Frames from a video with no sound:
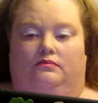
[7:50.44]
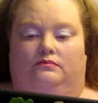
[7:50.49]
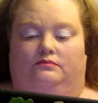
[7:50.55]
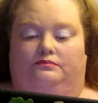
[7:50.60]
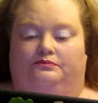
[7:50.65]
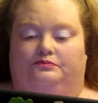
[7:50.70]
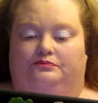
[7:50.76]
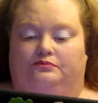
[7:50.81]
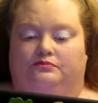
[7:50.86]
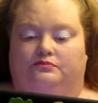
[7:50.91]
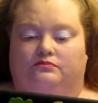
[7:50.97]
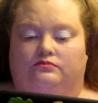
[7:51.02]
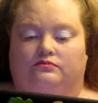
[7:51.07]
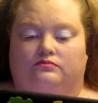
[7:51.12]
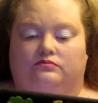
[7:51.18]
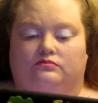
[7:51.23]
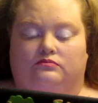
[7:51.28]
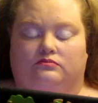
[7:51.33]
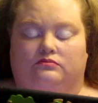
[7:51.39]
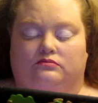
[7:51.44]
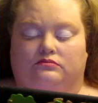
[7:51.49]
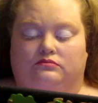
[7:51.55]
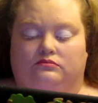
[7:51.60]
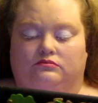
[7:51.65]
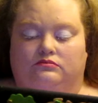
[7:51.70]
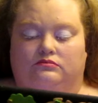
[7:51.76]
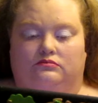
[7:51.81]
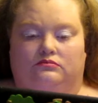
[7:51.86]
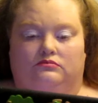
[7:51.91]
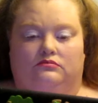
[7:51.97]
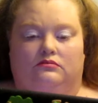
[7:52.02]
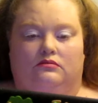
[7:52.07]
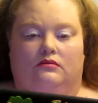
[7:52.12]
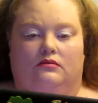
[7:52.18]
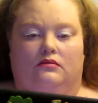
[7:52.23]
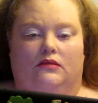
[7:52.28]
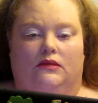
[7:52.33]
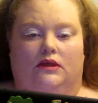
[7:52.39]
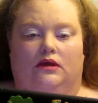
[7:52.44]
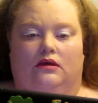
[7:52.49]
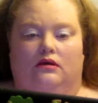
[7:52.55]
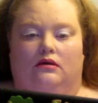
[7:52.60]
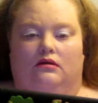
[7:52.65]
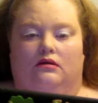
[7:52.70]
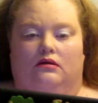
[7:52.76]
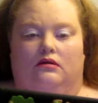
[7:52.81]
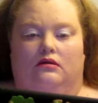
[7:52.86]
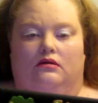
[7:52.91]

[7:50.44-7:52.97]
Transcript: No one is speaking in this clip.